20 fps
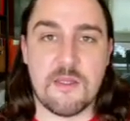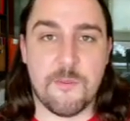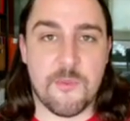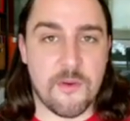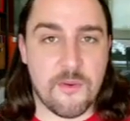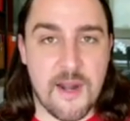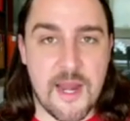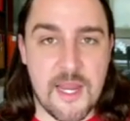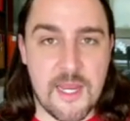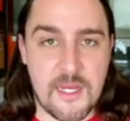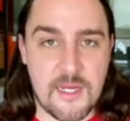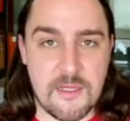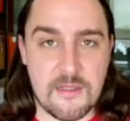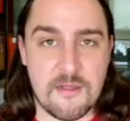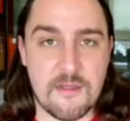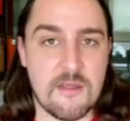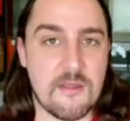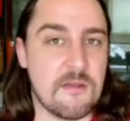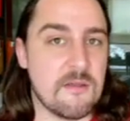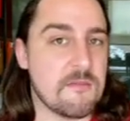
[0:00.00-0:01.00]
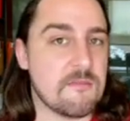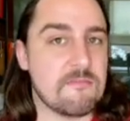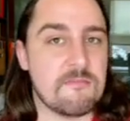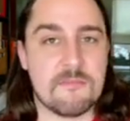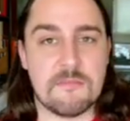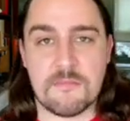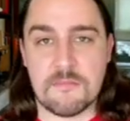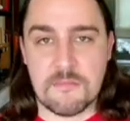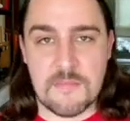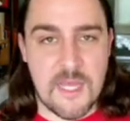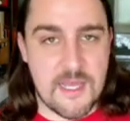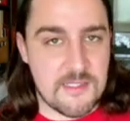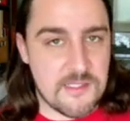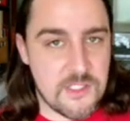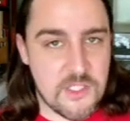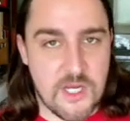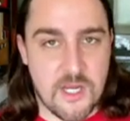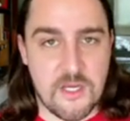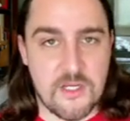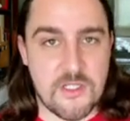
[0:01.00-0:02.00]
parade. Hasn't
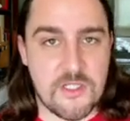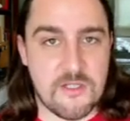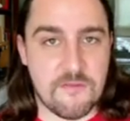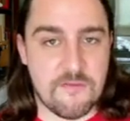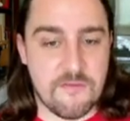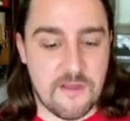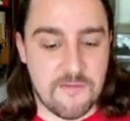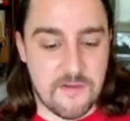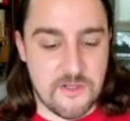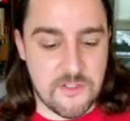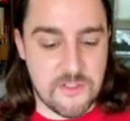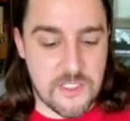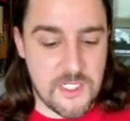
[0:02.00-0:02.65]
changed in 500